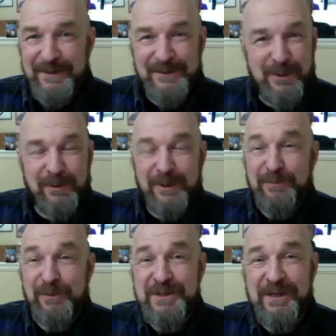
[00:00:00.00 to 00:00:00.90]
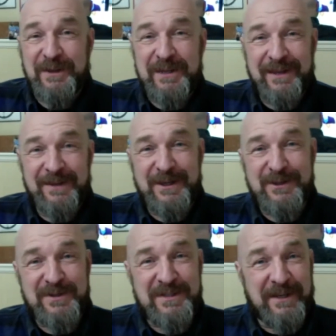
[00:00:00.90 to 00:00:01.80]
I appreciate the
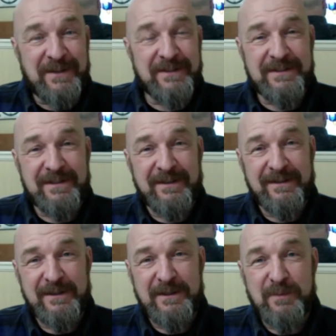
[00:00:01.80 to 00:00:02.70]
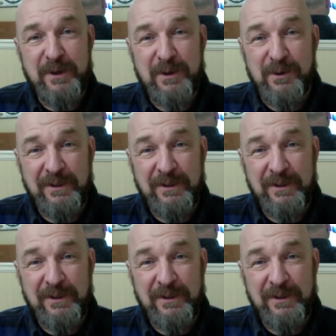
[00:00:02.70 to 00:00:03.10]
interest in it. It's pretty cool.